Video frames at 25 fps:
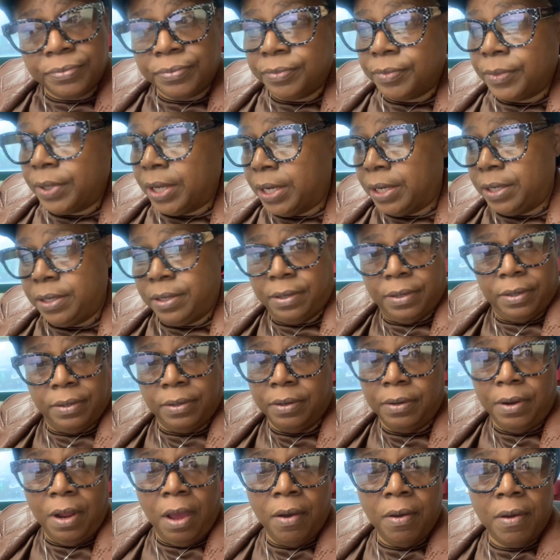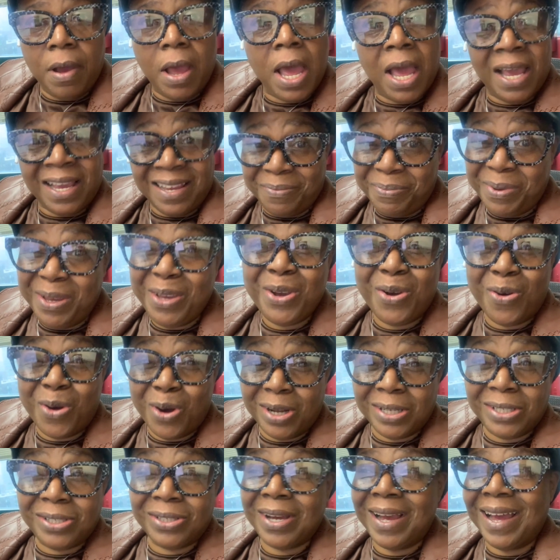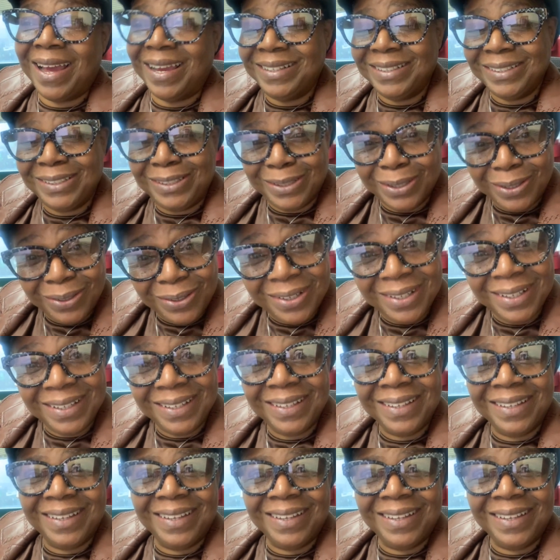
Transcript: And, I can be cordial. How you doing?